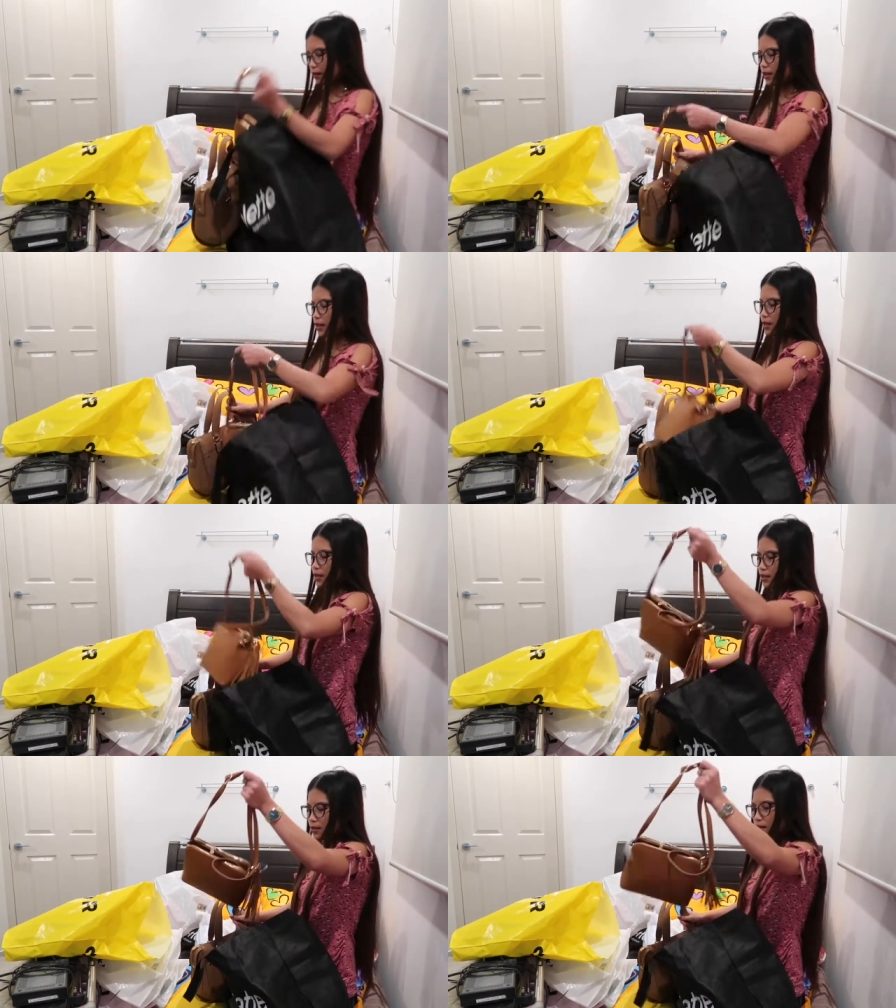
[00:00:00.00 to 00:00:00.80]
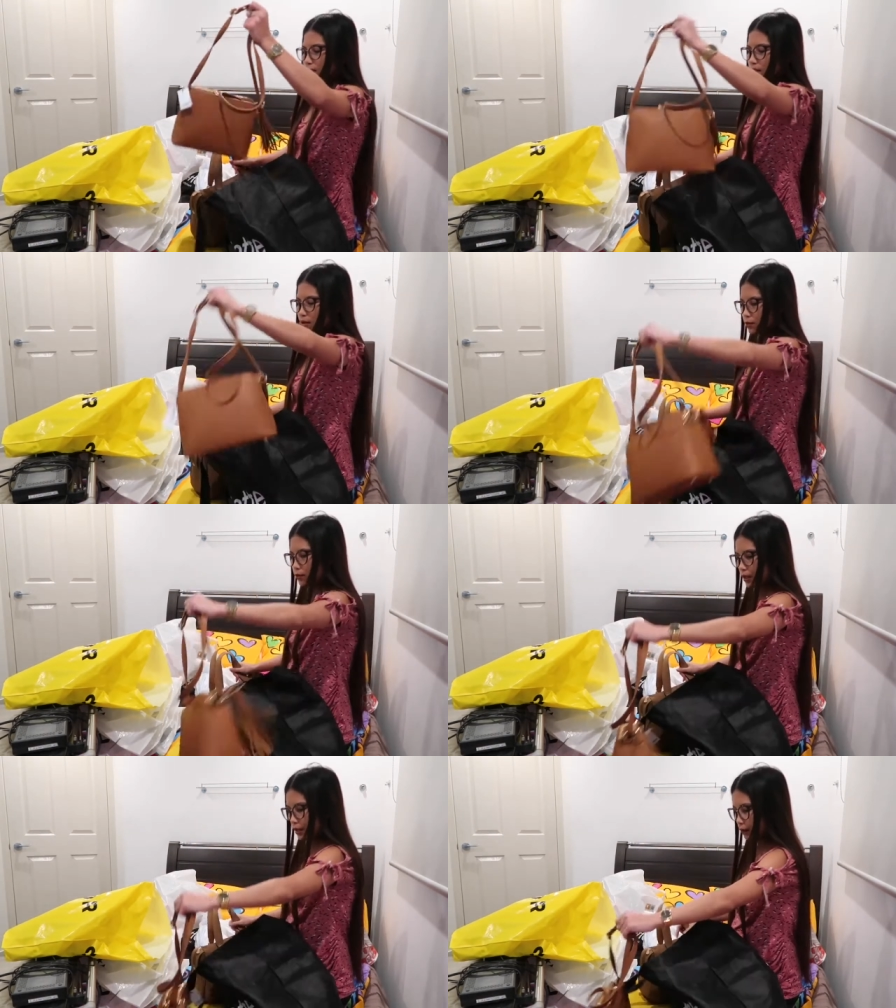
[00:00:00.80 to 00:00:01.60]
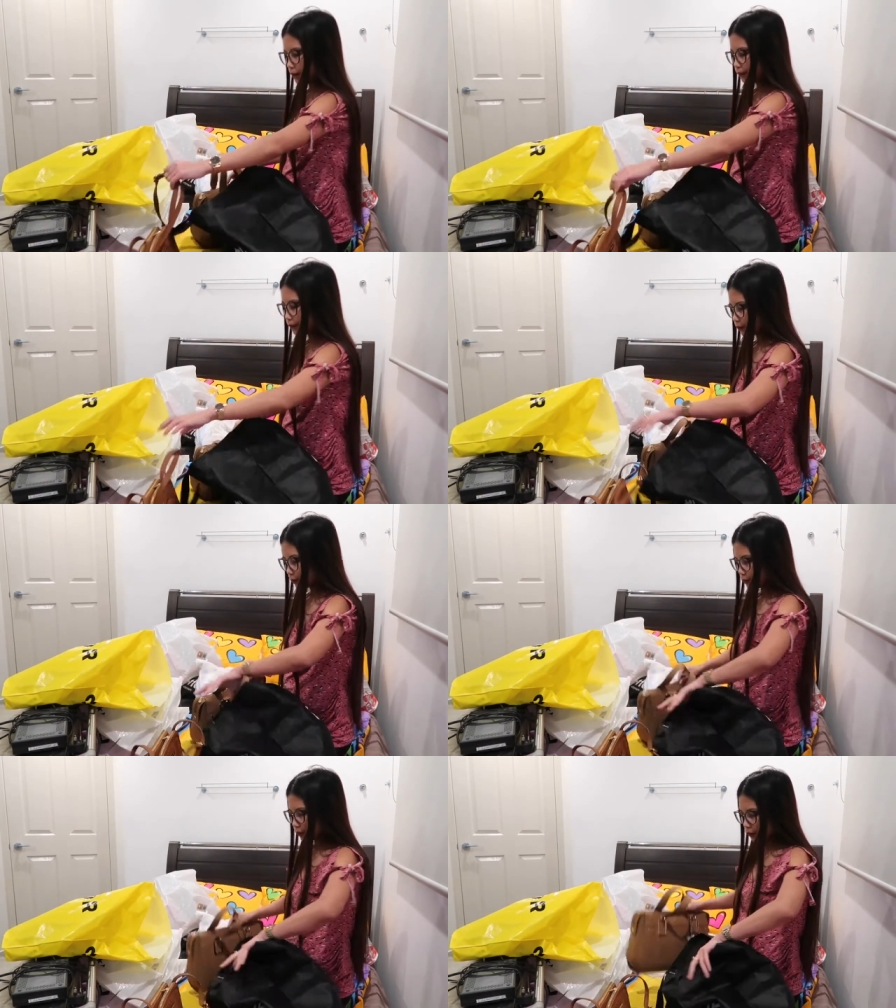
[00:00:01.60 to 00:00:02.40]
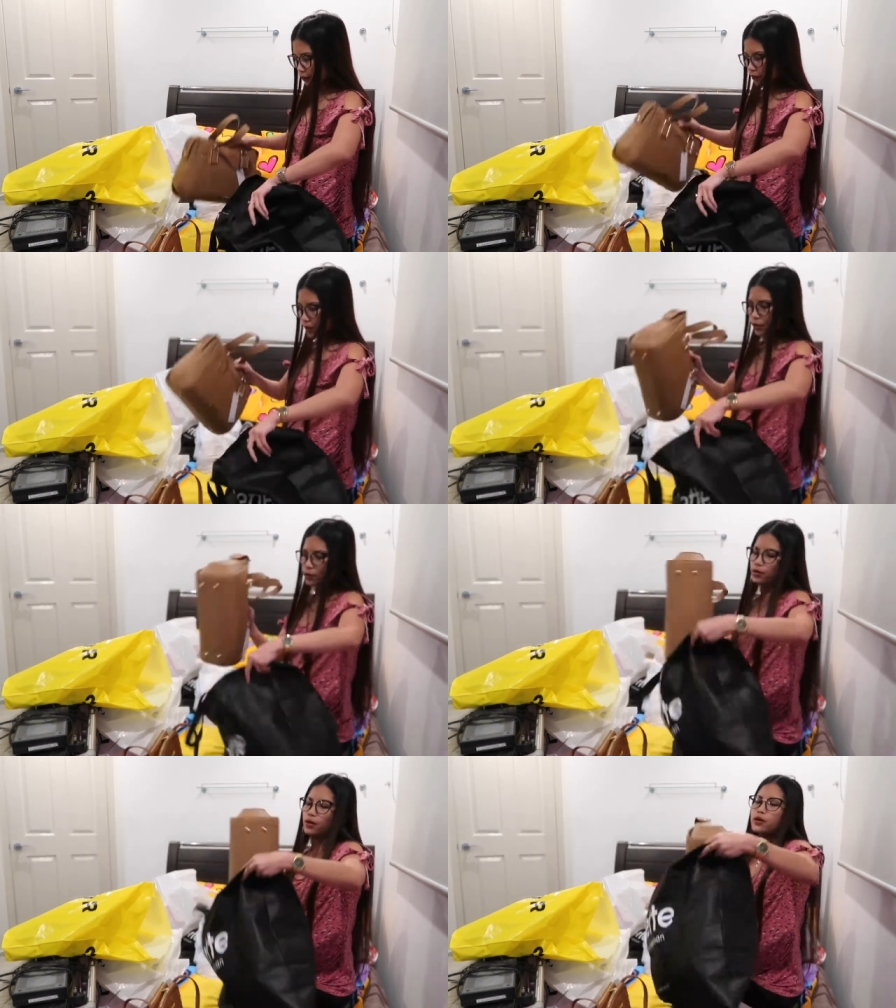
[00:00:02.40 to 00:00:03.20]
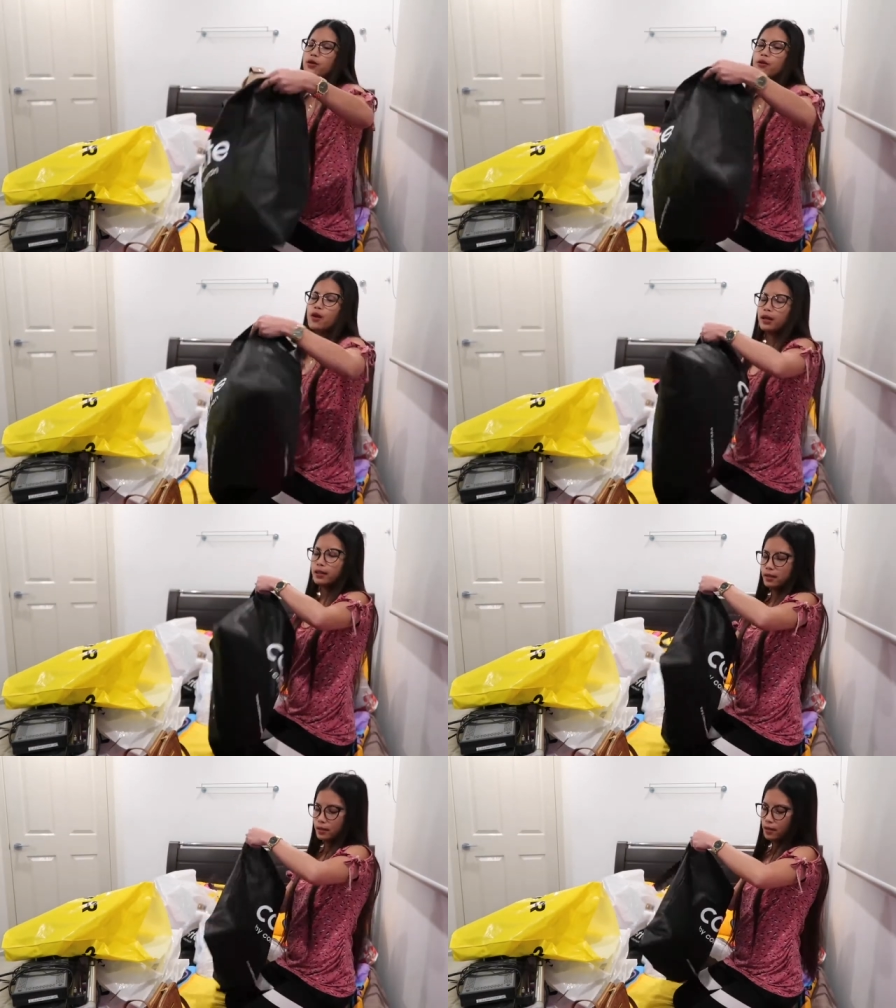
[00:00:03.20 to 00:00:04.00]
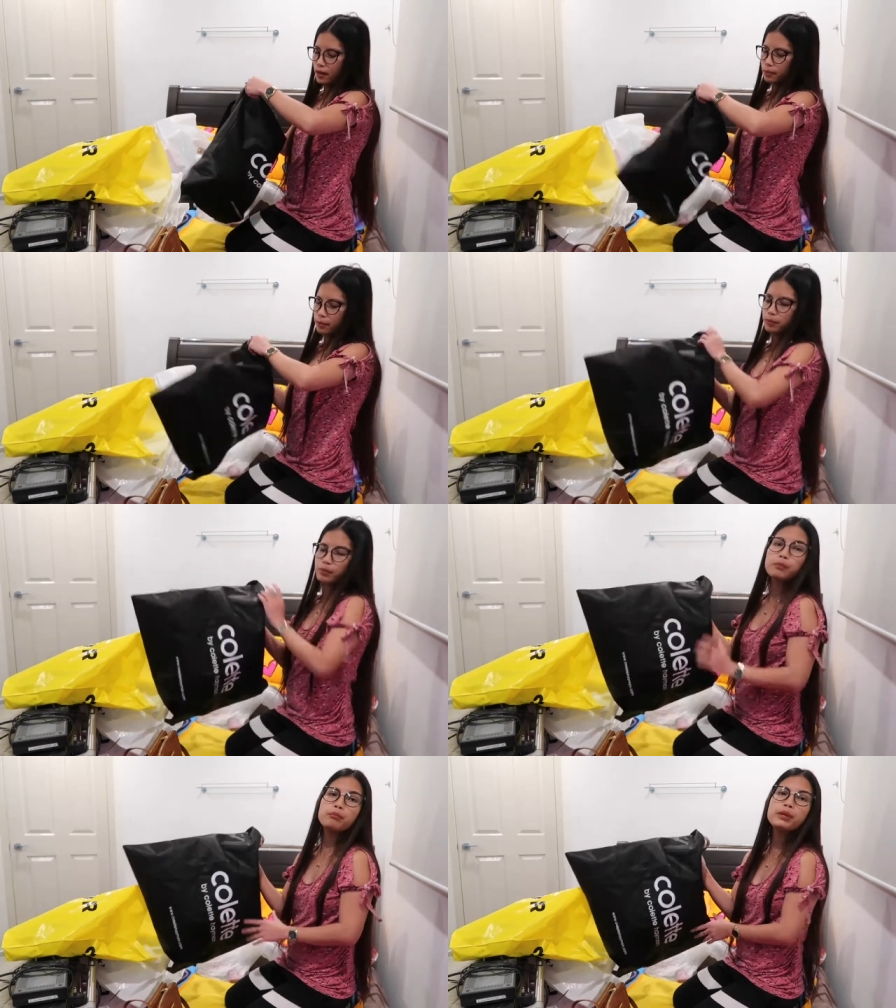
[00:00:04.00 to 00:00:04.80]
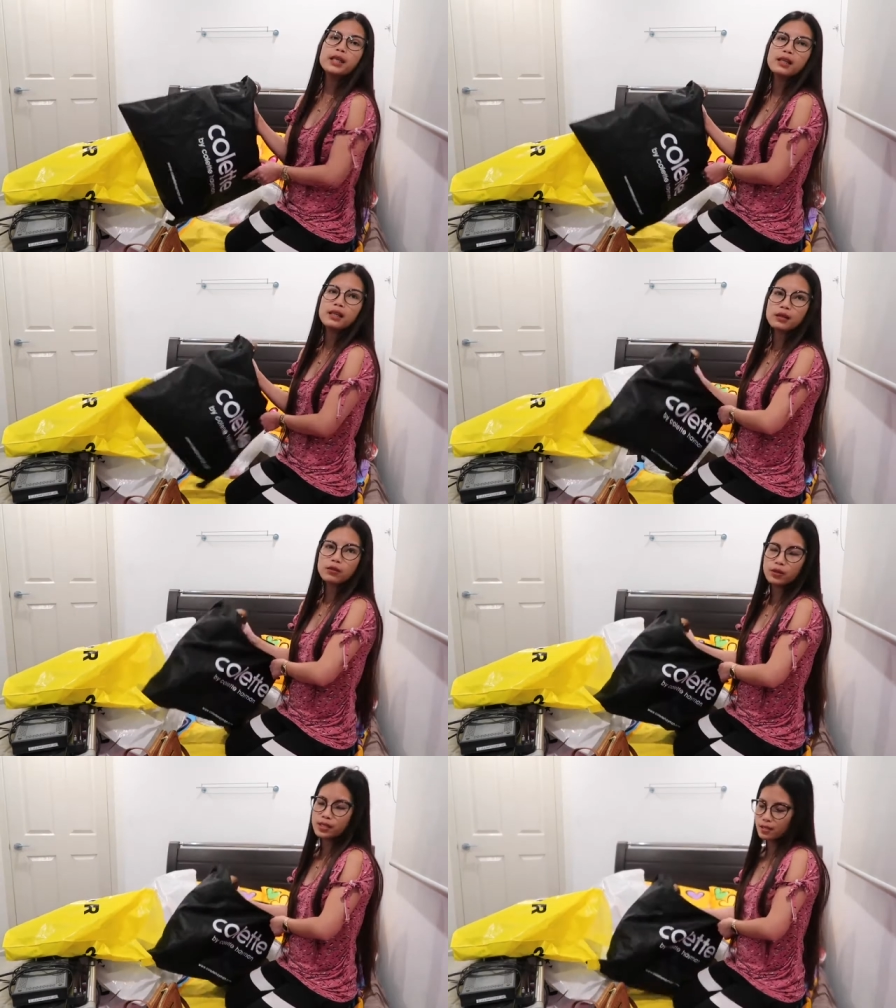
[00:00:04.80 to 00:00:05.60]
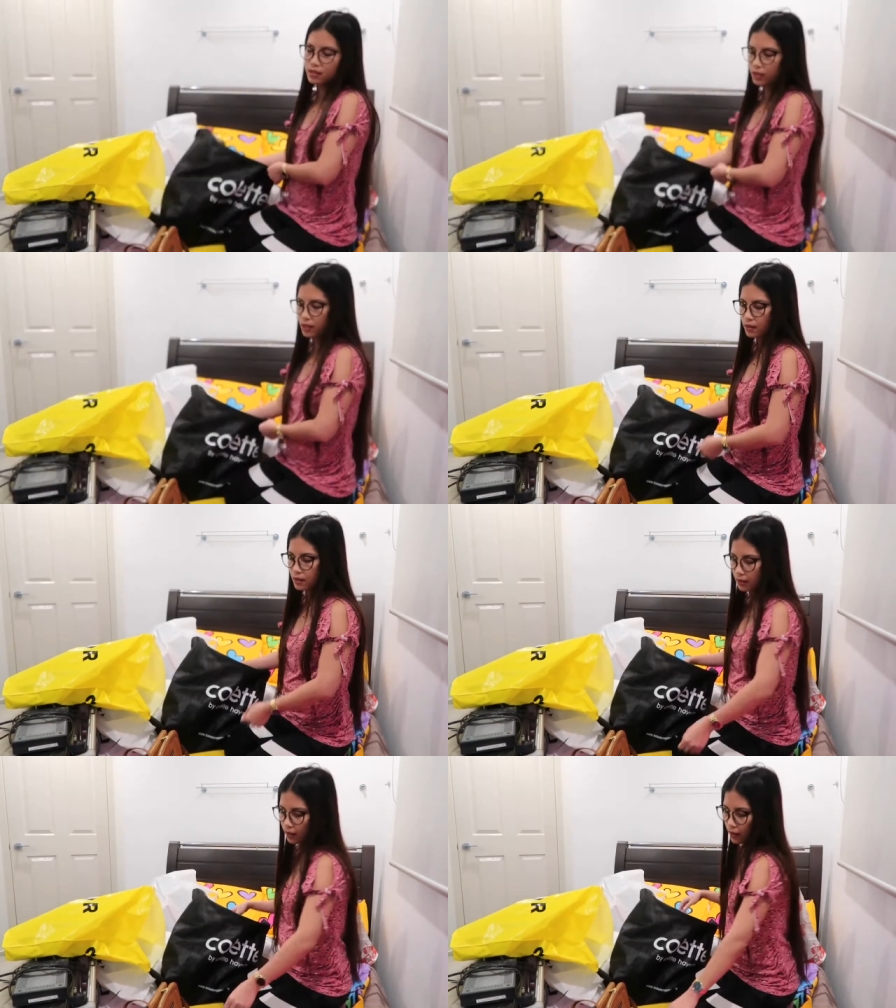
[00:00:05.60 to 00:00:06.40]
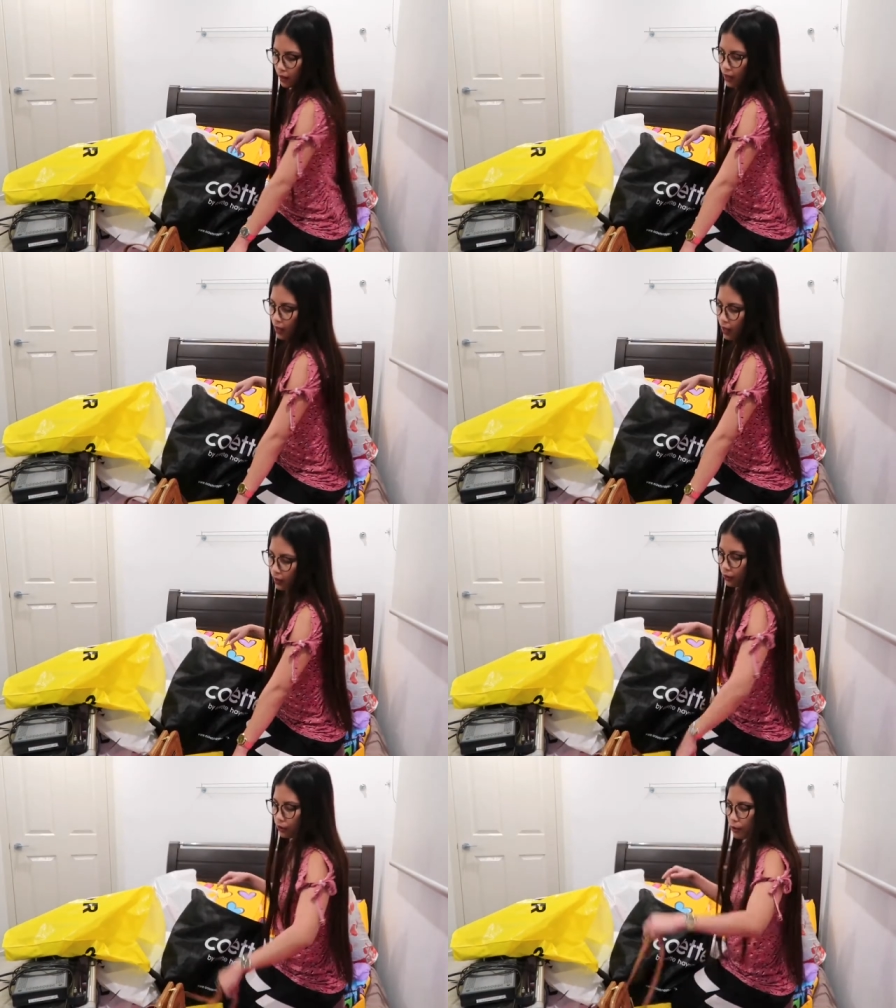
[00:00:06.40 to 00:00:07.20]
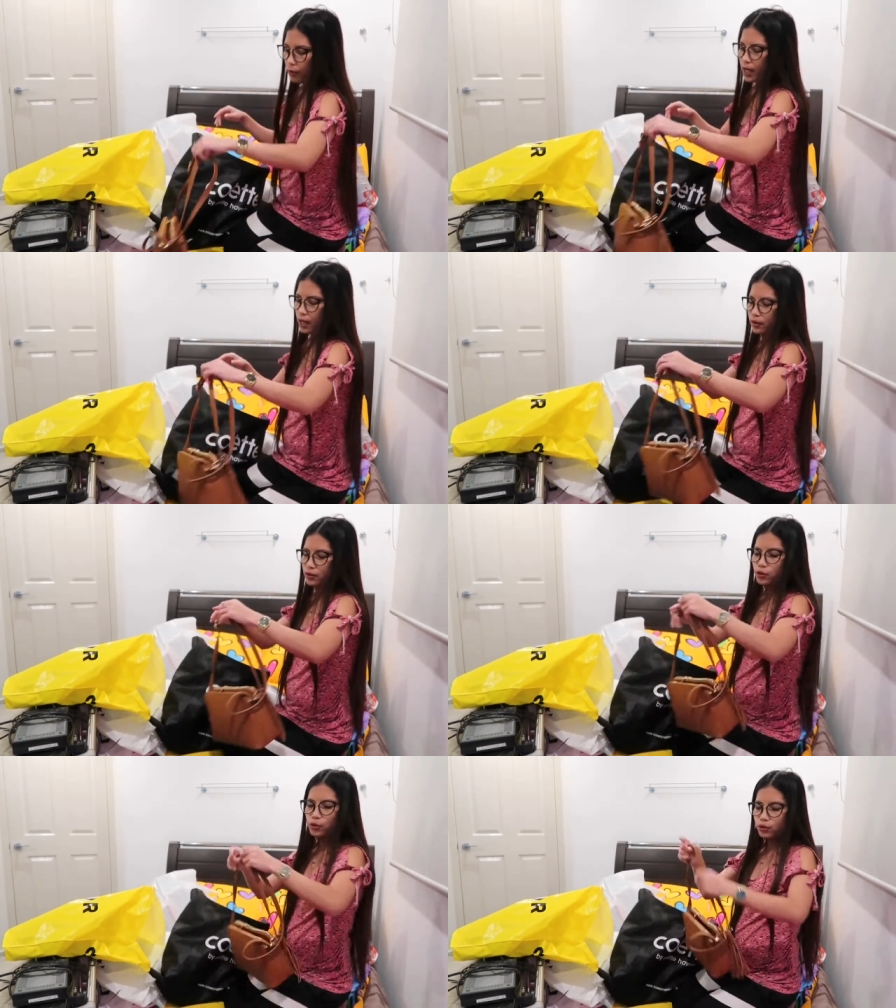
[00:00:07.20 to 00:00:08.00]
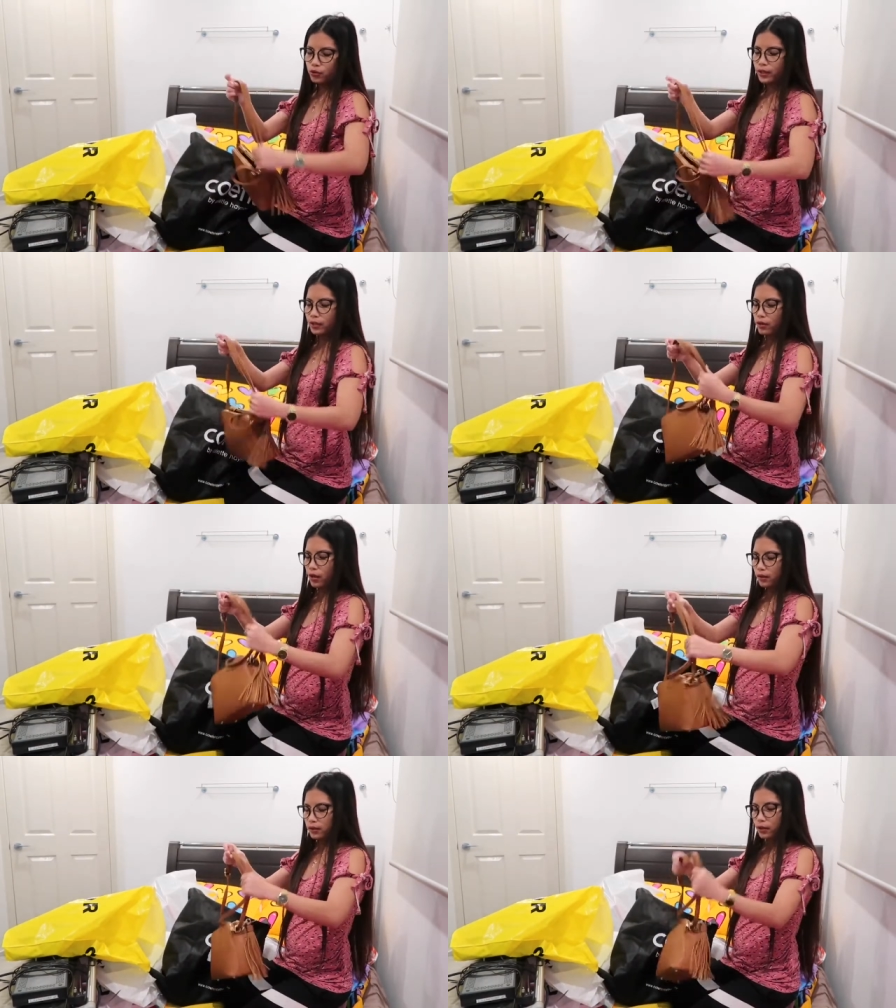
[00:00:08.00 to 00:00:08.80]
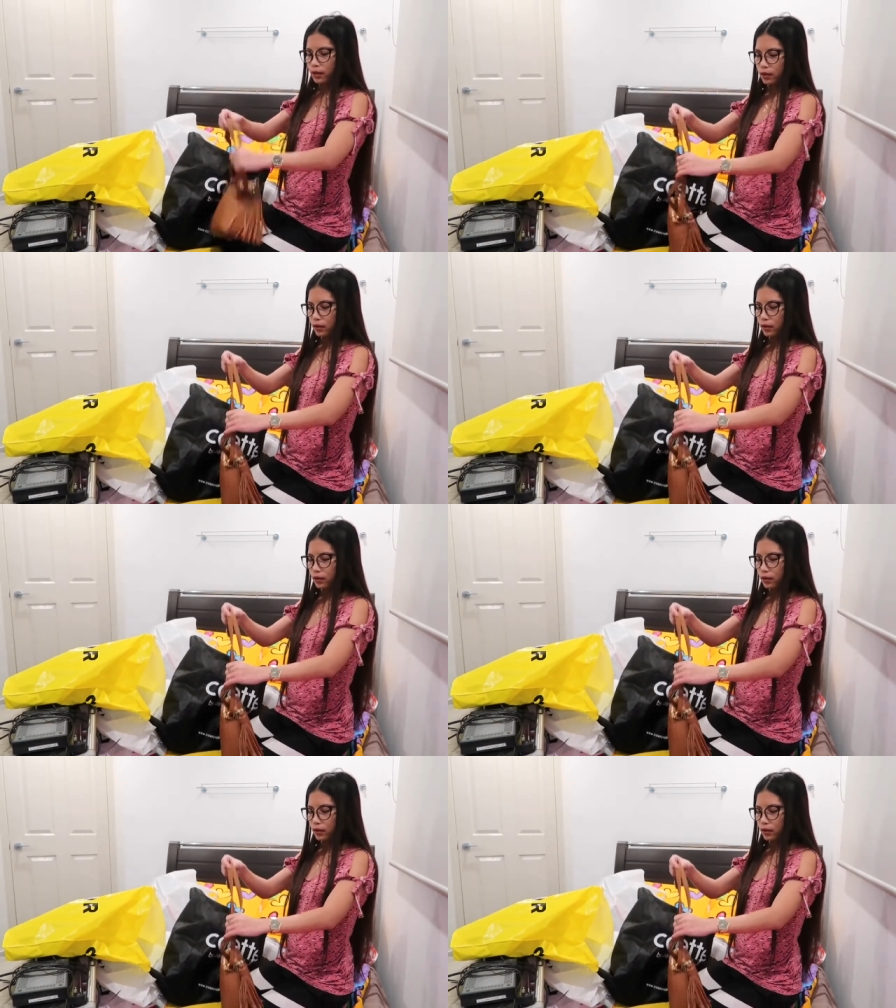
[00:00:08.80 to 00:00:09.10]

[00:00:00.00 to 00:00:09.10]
thing is this one. So yung colors na binili ko is just ano, yung mga neutral color.